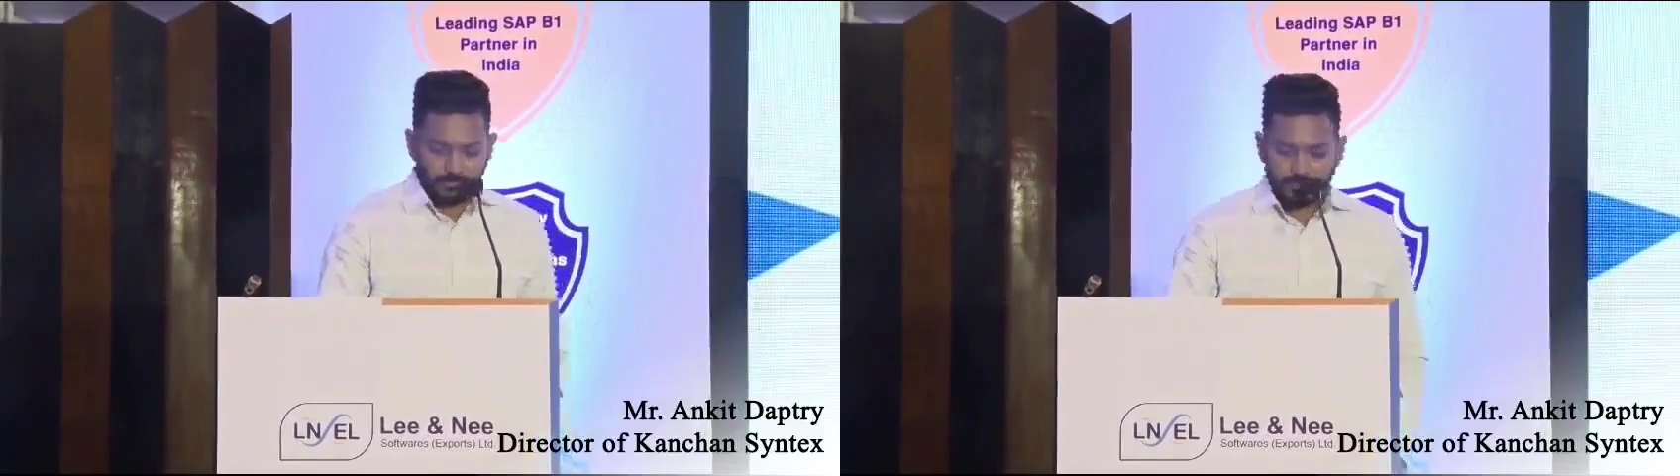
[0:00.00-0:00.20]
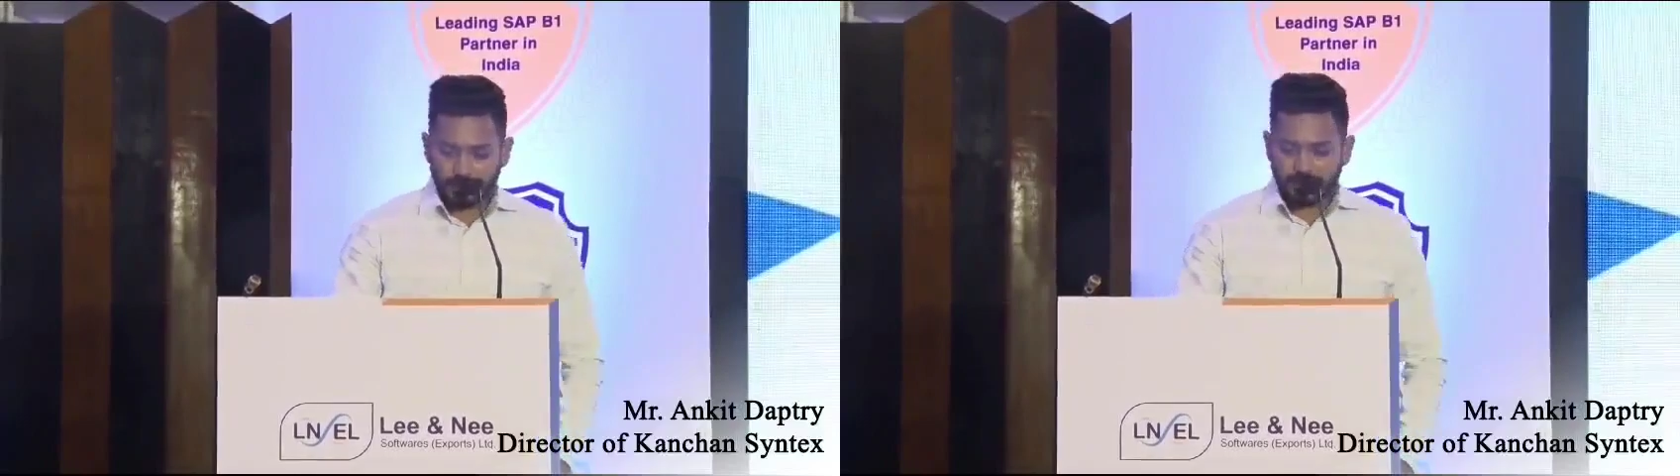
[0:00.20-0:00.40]

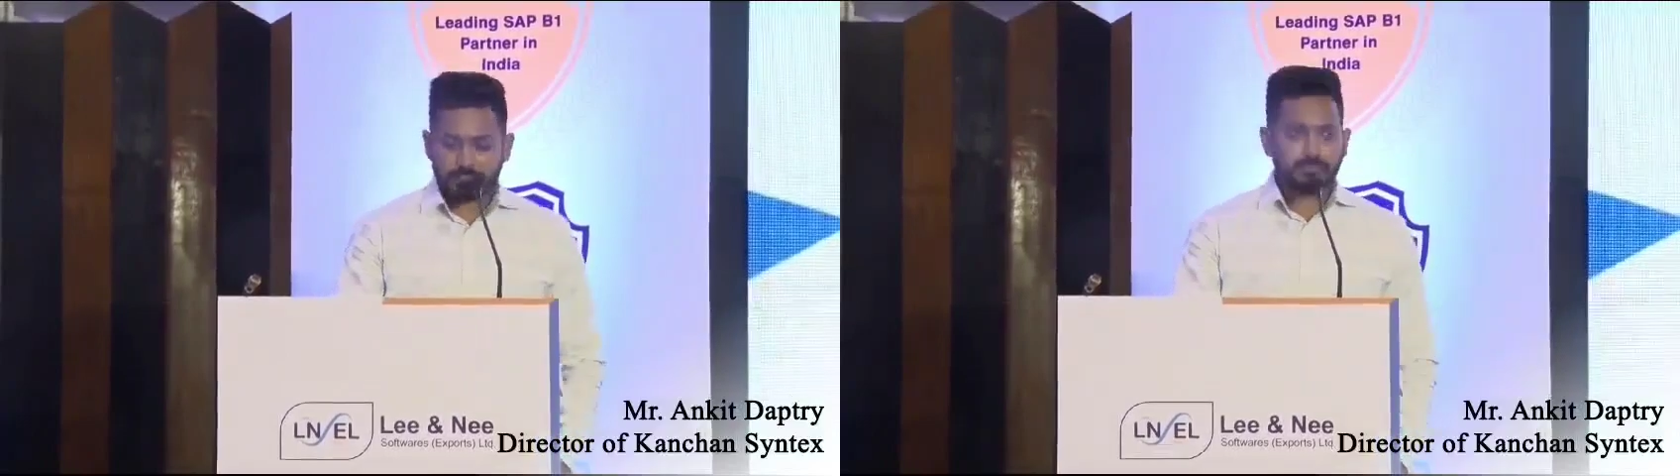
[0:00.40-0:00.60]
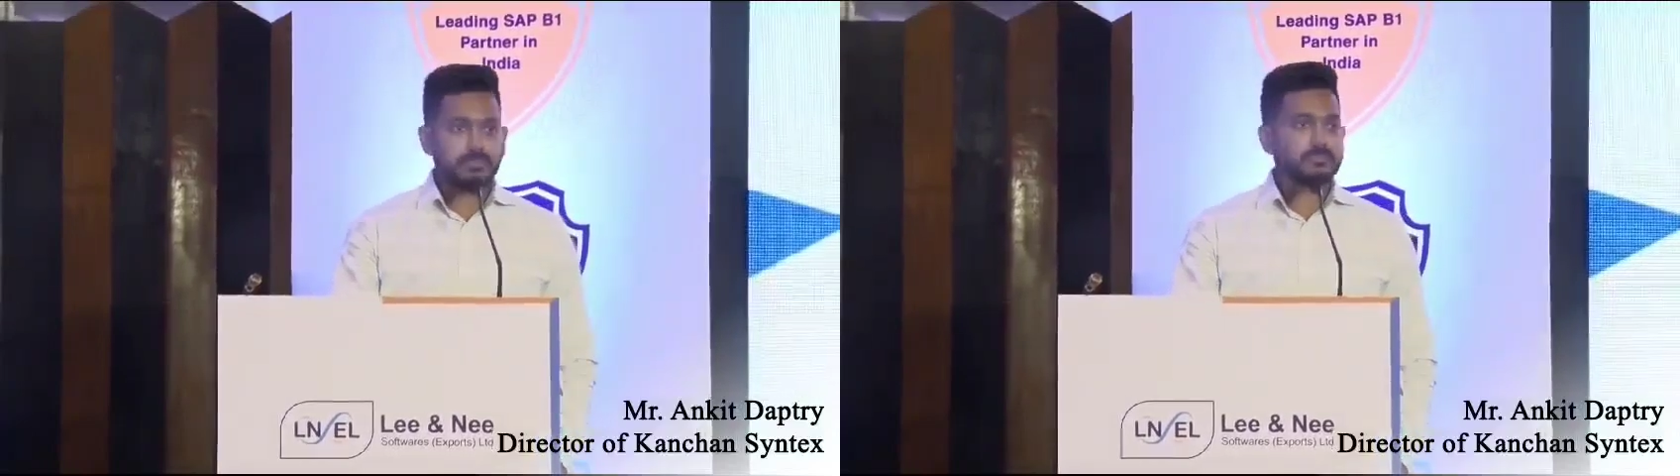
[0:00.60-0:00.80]
share my
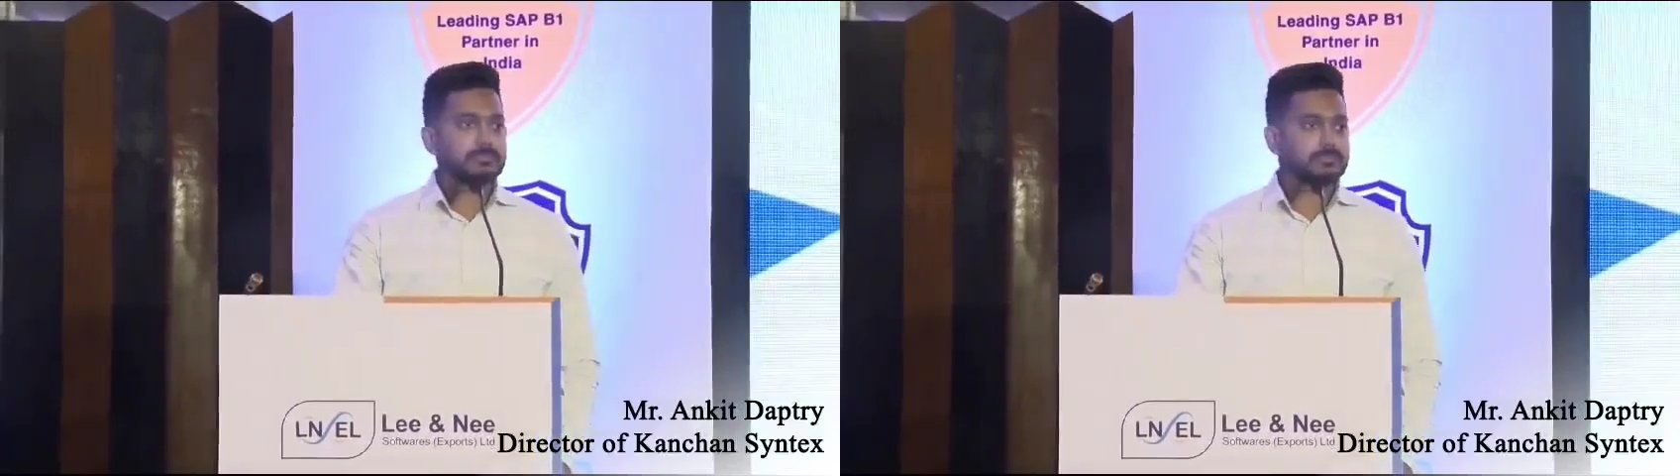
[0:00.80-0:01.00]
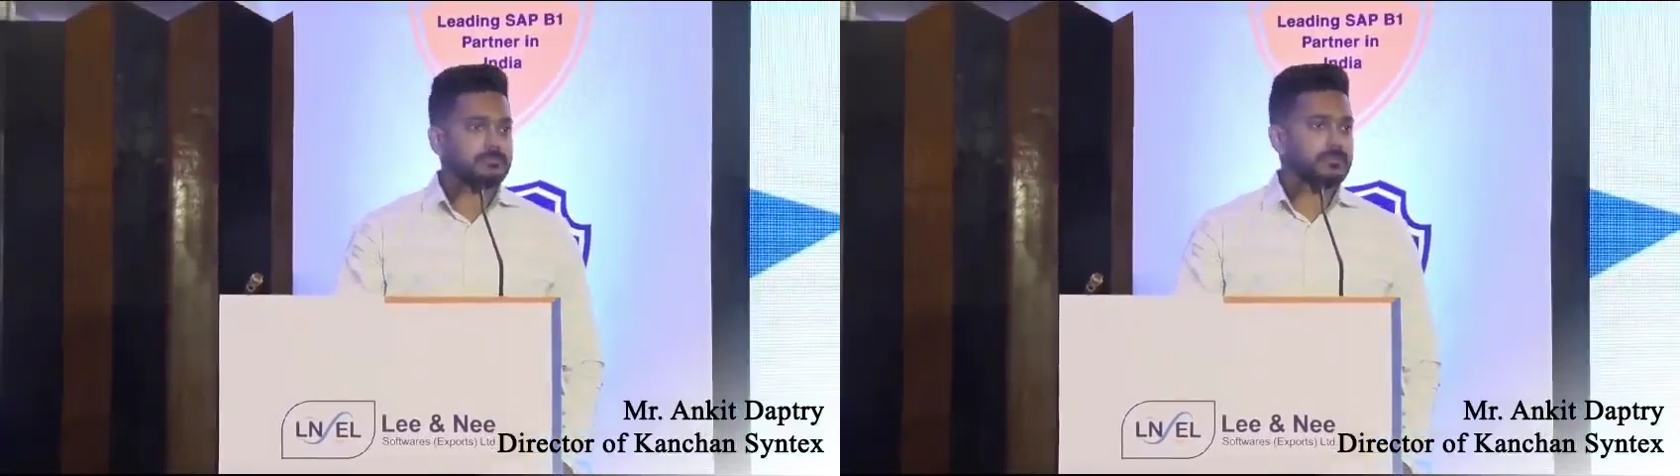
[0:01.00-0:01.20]

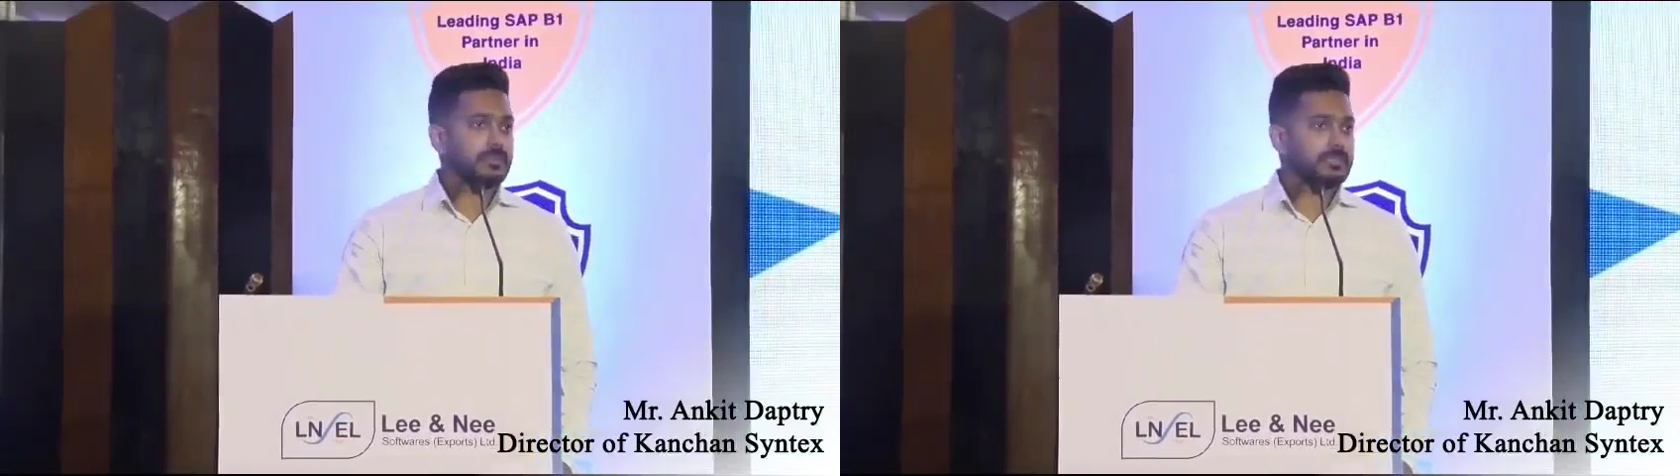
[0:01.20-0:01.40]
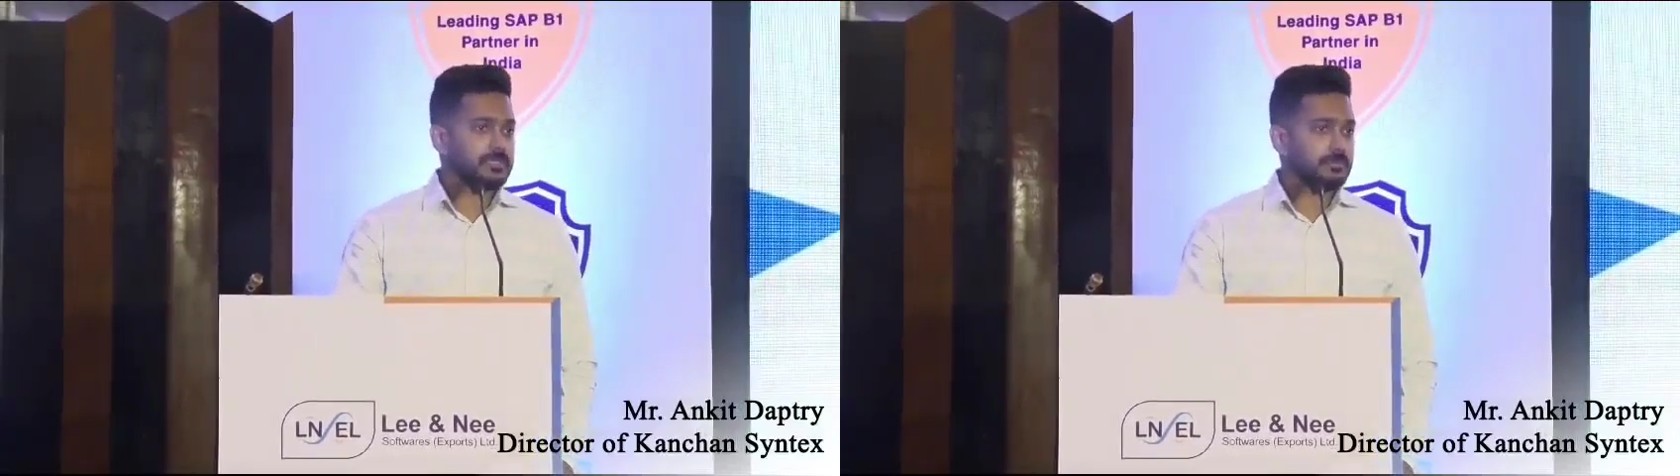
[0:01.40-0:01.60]
experience with
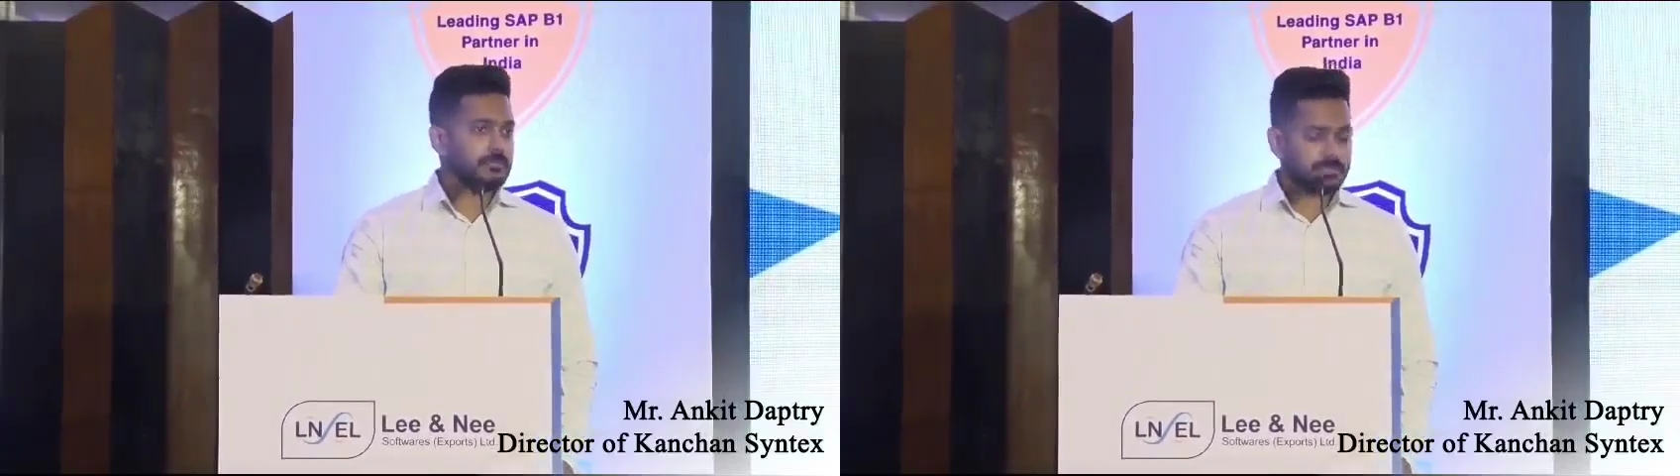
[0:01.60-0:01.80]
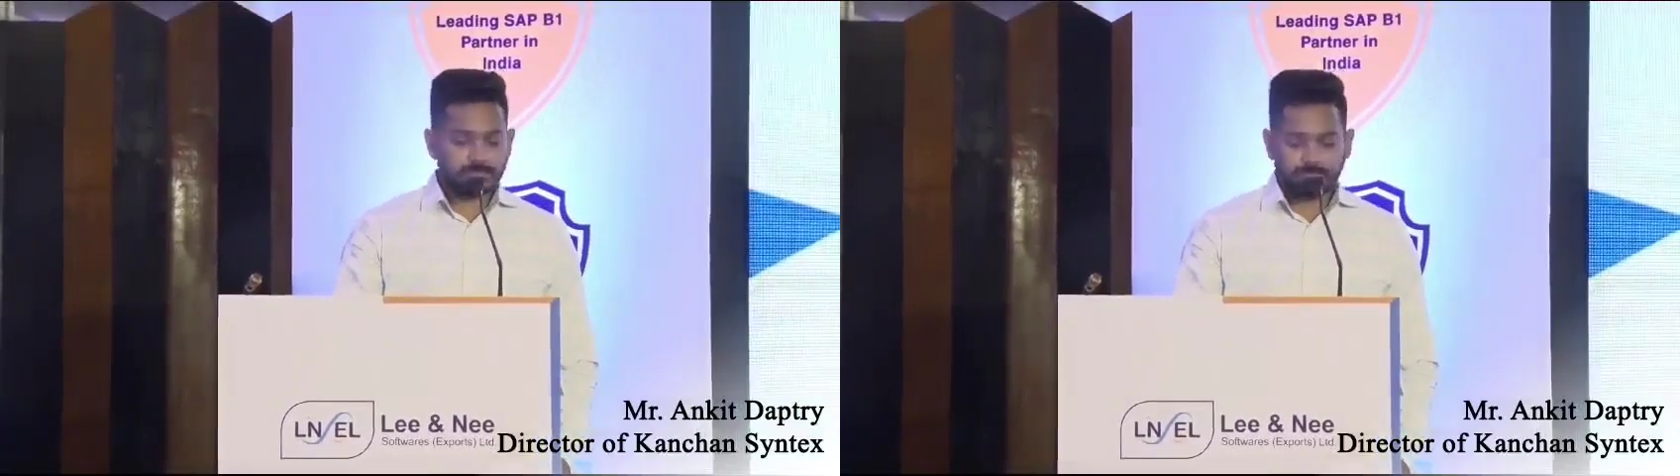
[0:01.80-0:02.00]
SAP Business